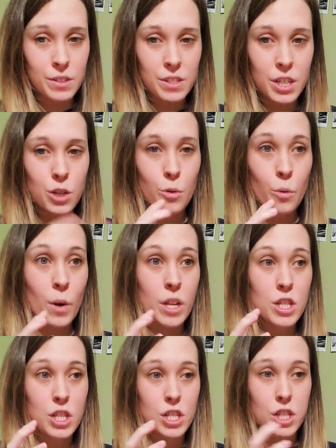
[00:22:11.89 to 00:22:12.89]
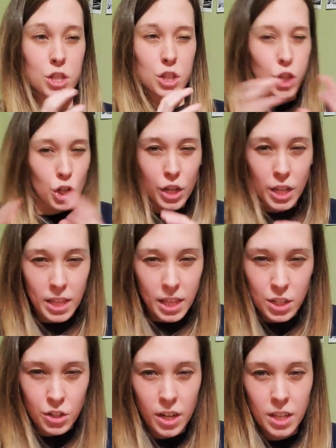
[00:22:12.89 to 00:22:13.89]
Like, you don't want to just learn it and
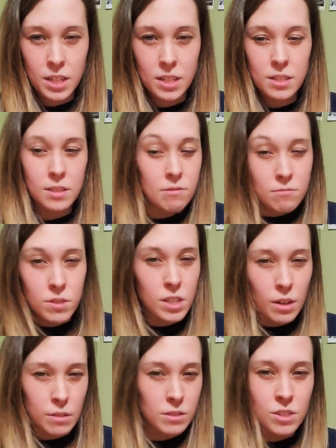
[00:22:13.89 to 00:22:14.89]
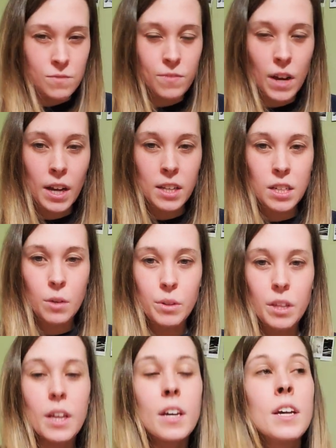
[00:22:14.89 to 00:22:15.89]
like try to, it's fine, I dealt with
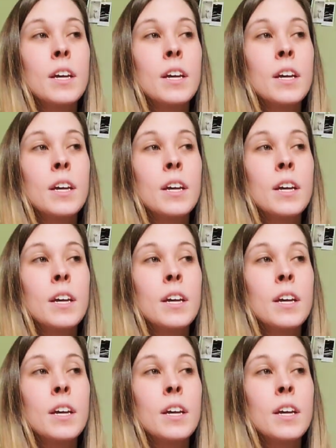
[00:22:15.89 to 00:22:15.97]
it.